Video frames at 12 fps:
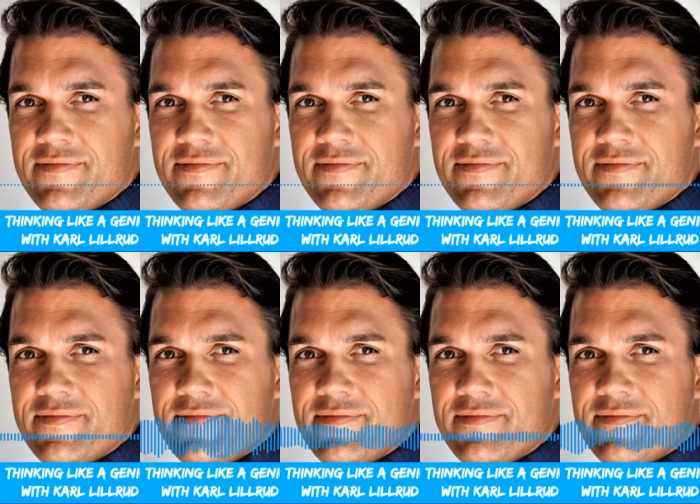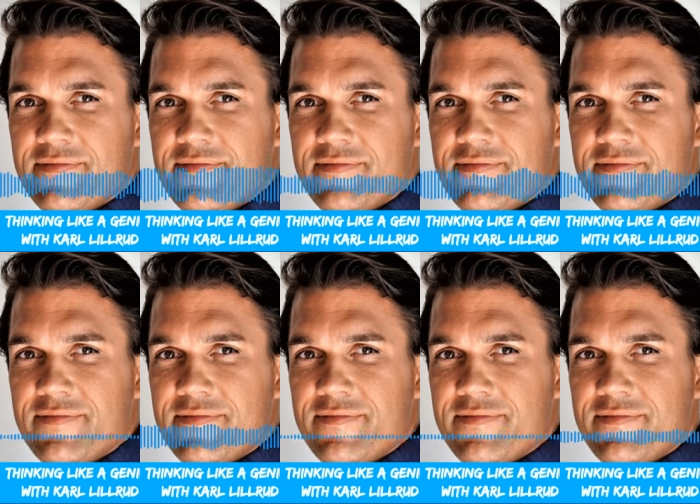try, I used it
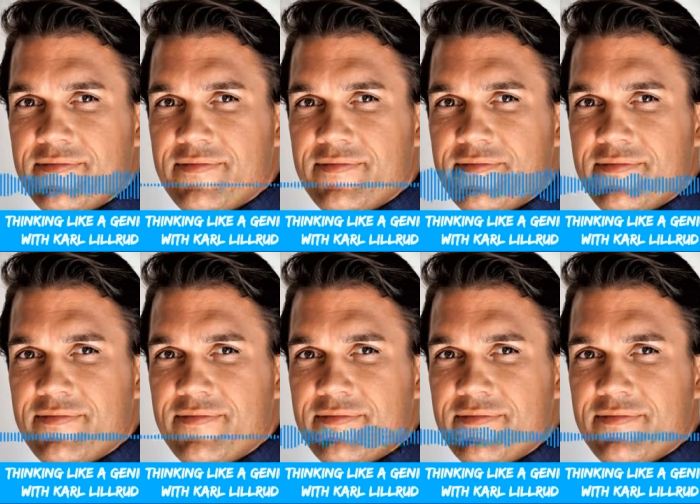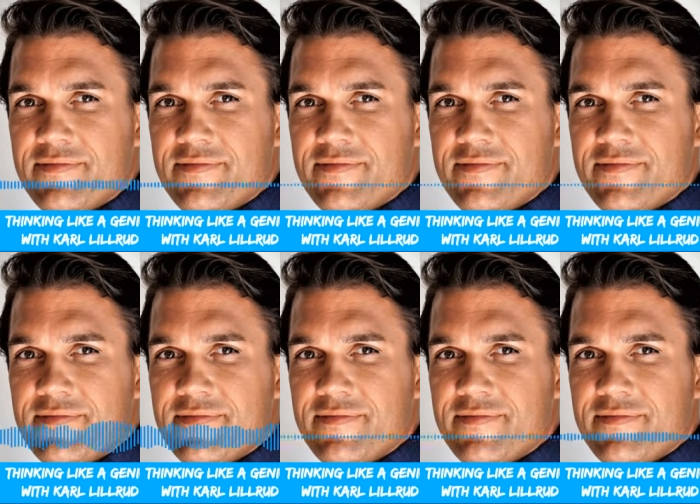to record these
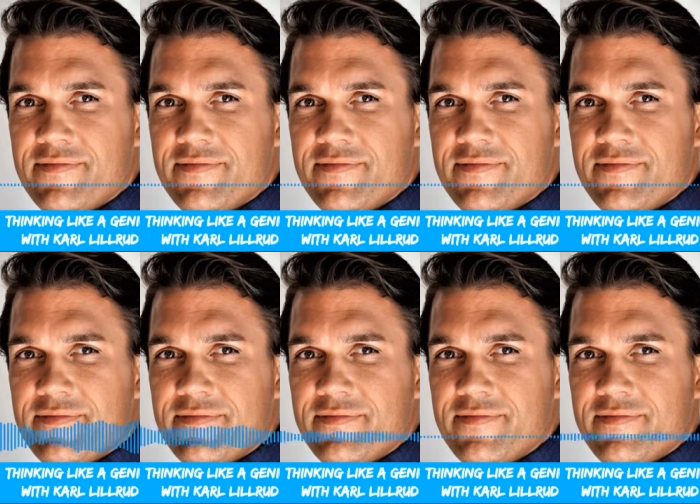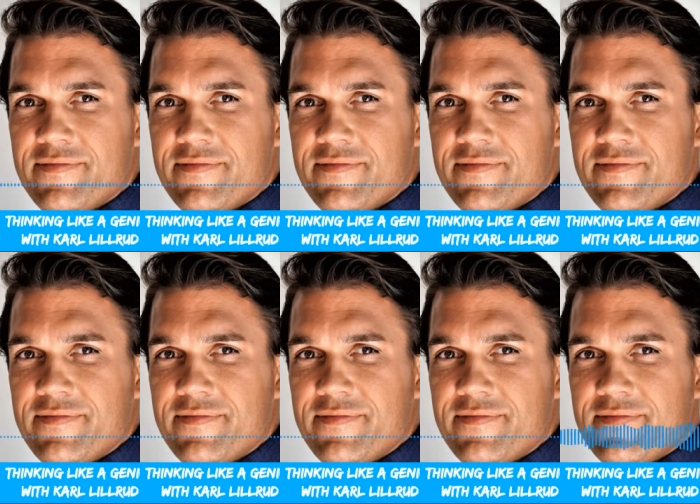thoughts basically
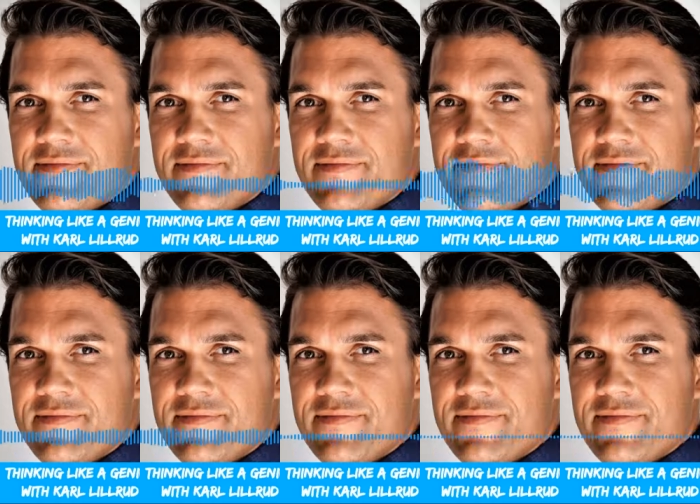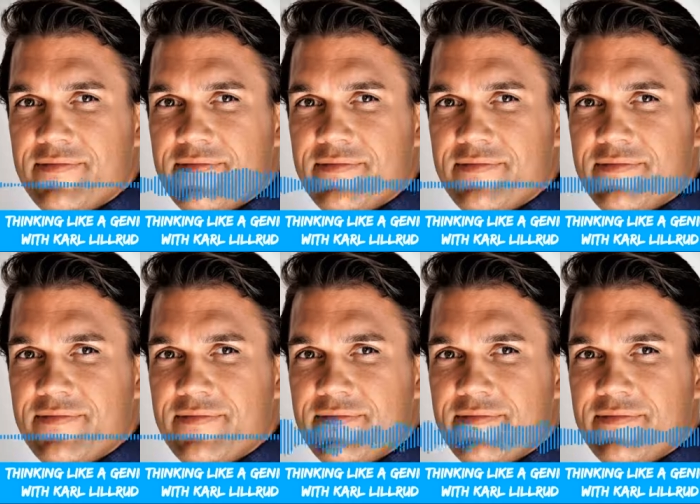in yeah. as few
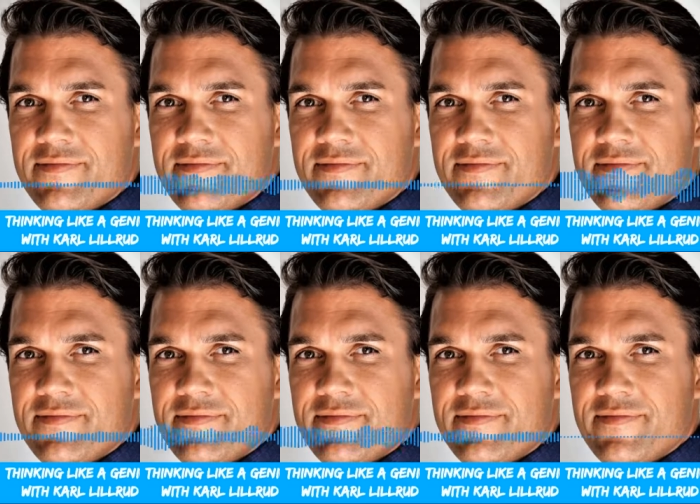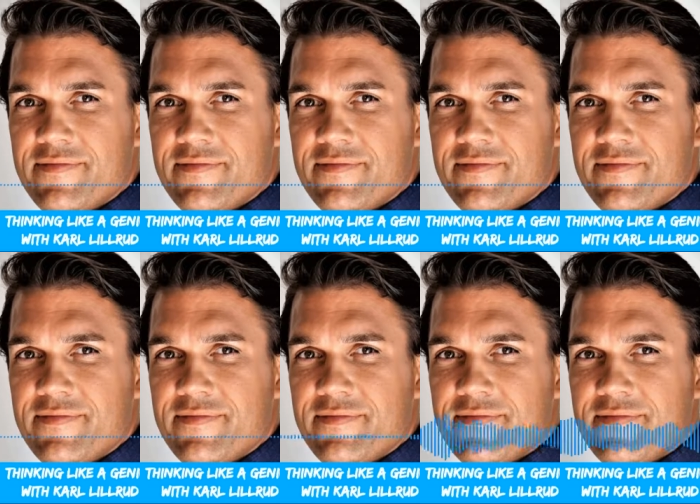words as possible,
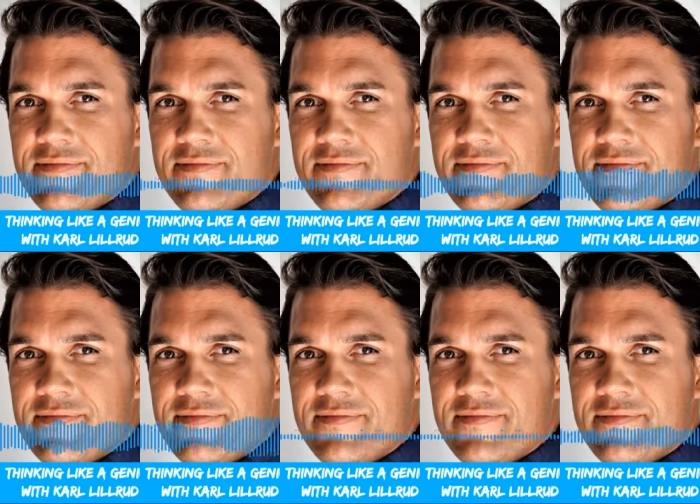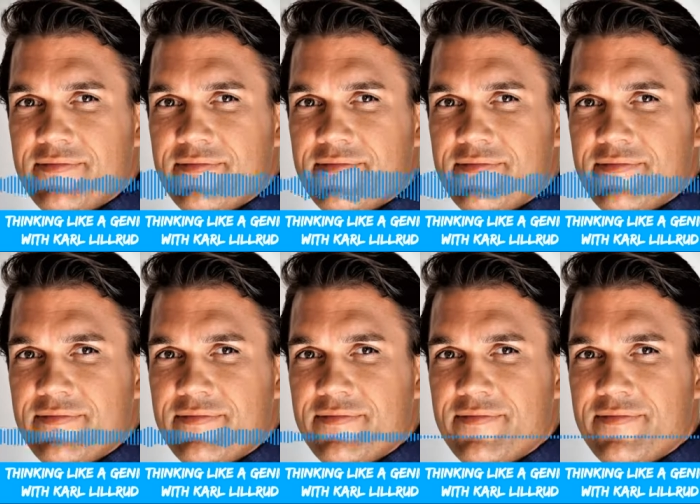uh, so that I can uh,
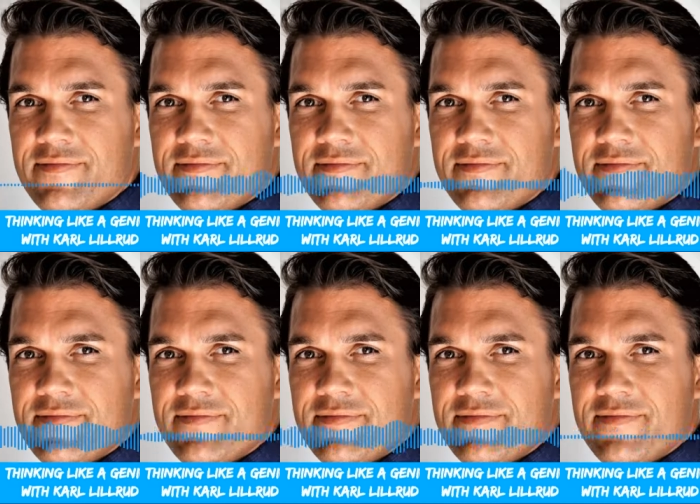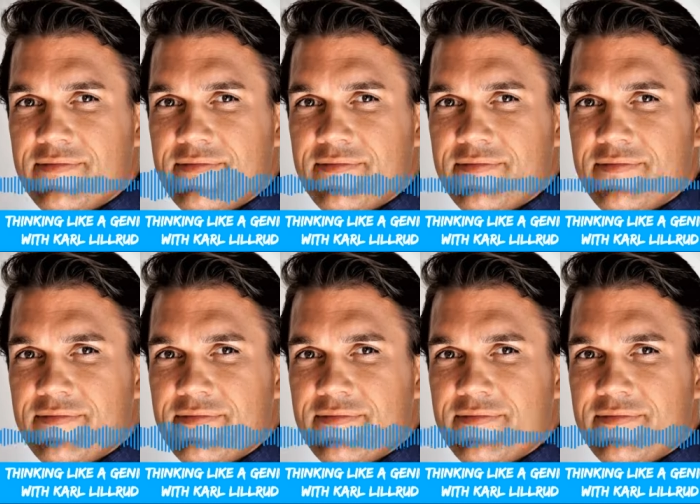just uh, save them and
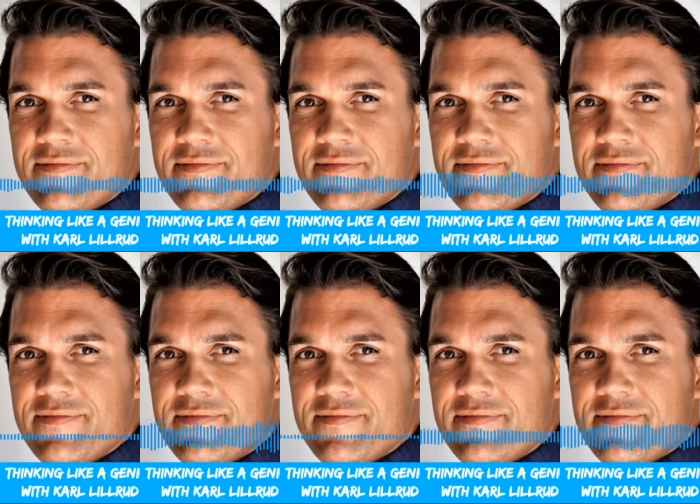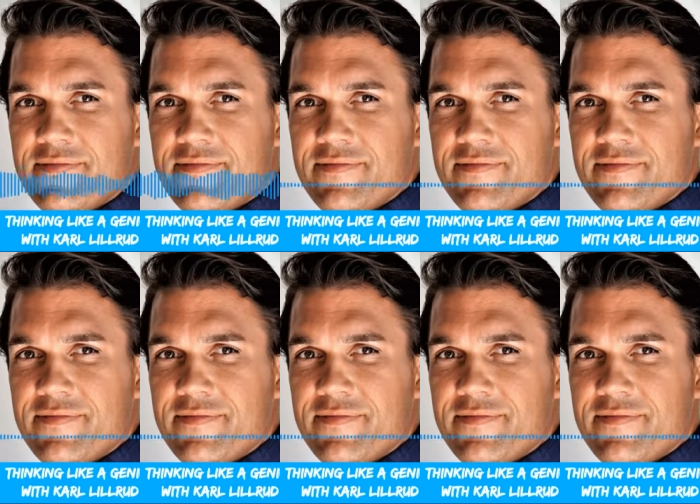uh, move about my life